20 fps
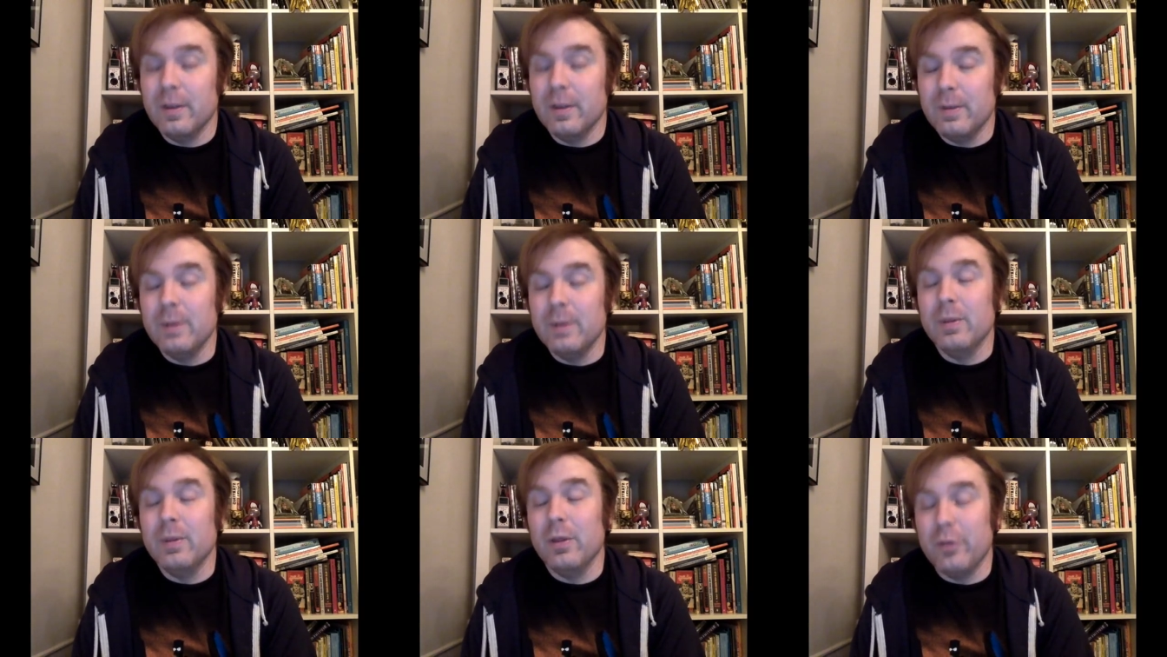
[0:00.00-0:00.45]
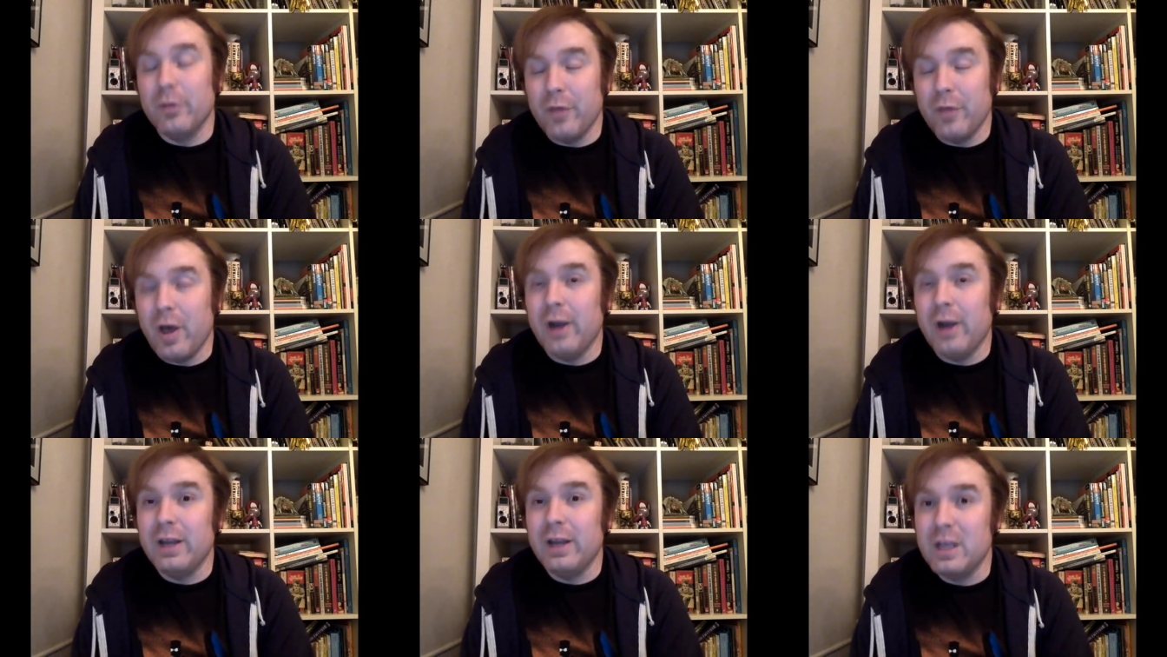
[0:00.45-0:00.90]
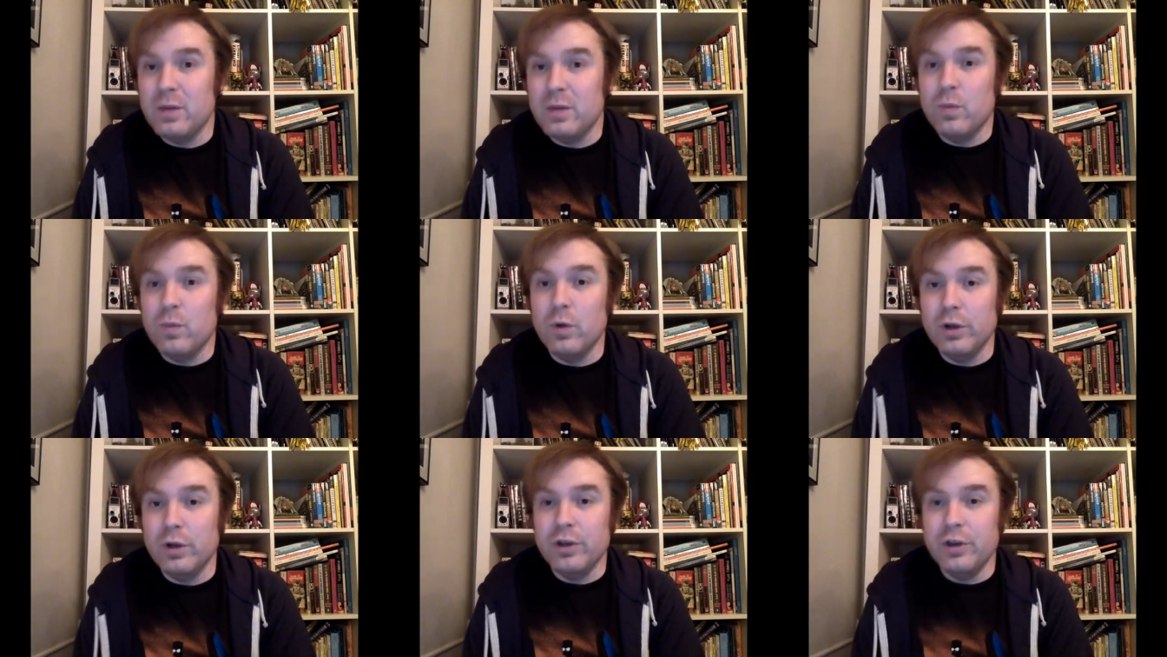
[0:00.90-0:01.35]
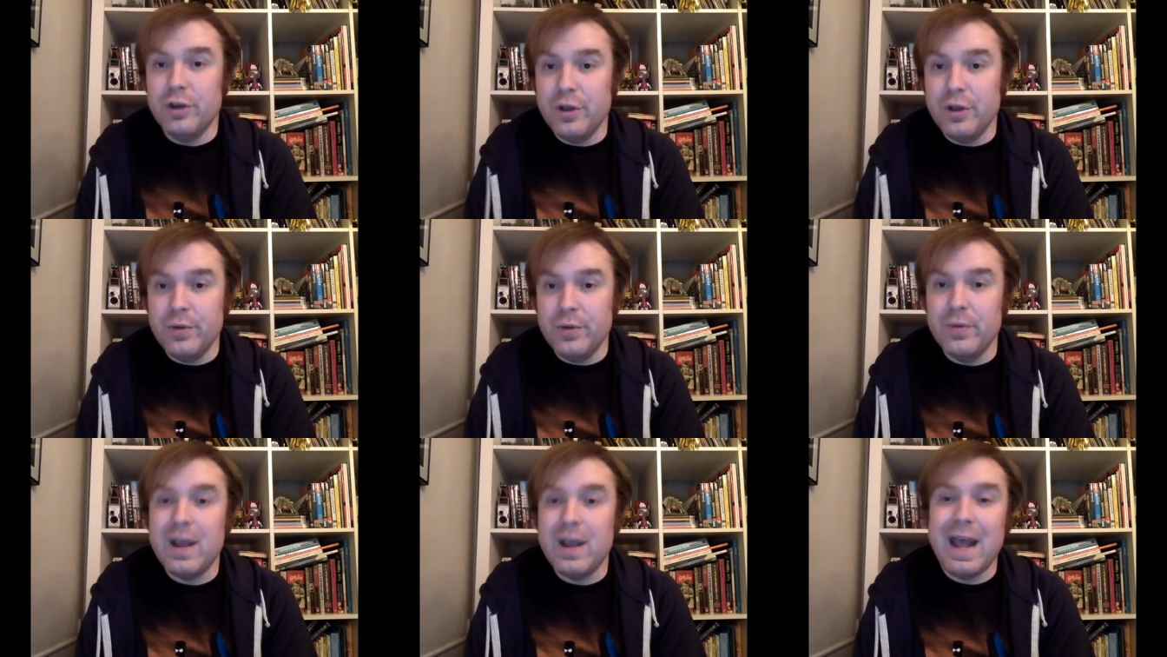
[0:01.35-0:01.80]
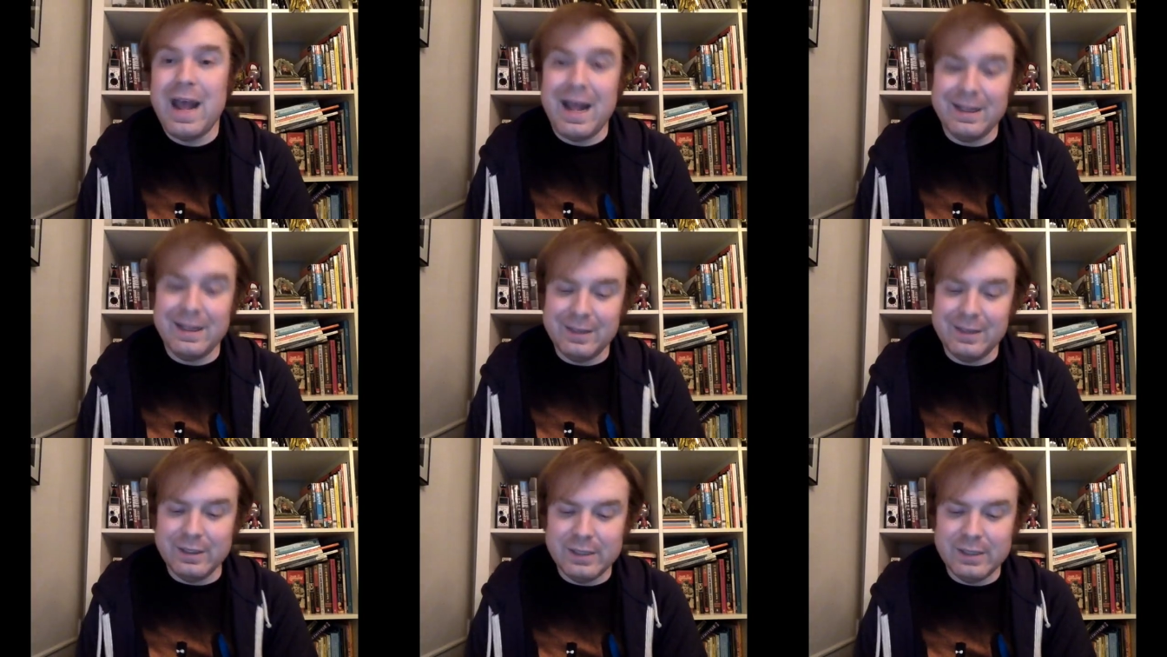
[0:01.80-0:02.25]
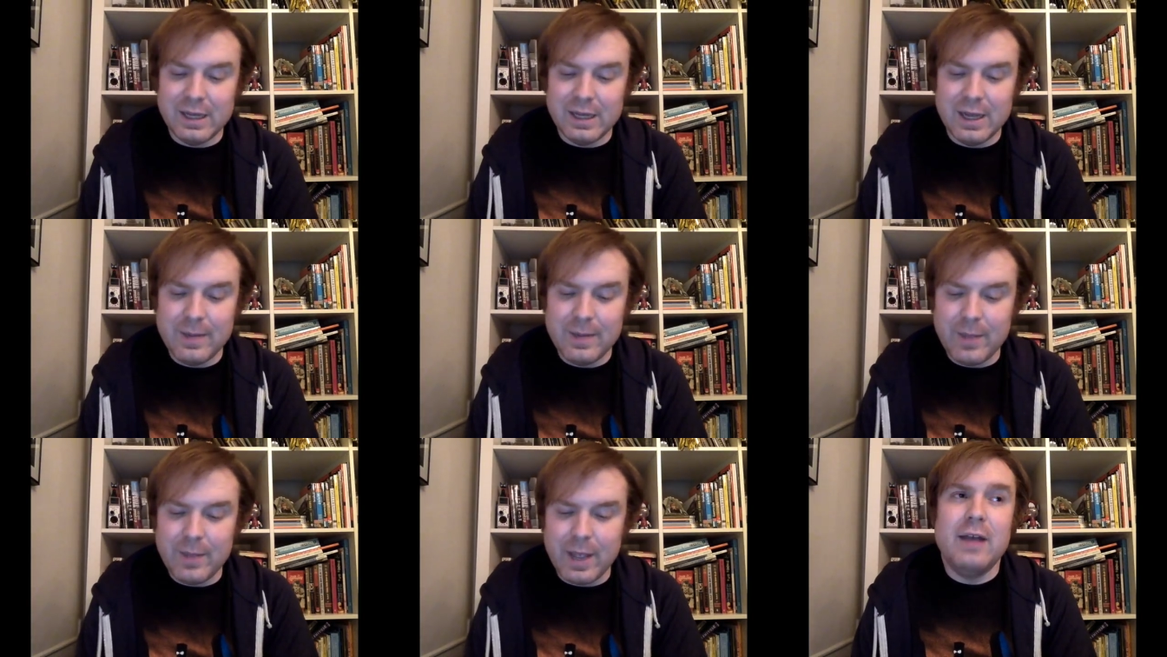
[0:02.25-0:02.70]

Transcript: that people thought he would do at the time.